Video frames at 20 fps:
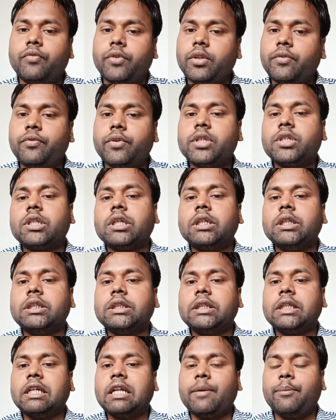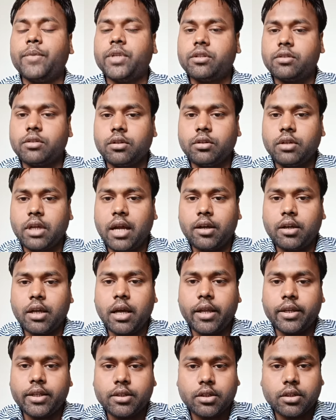For the first condition that I have mentioned, that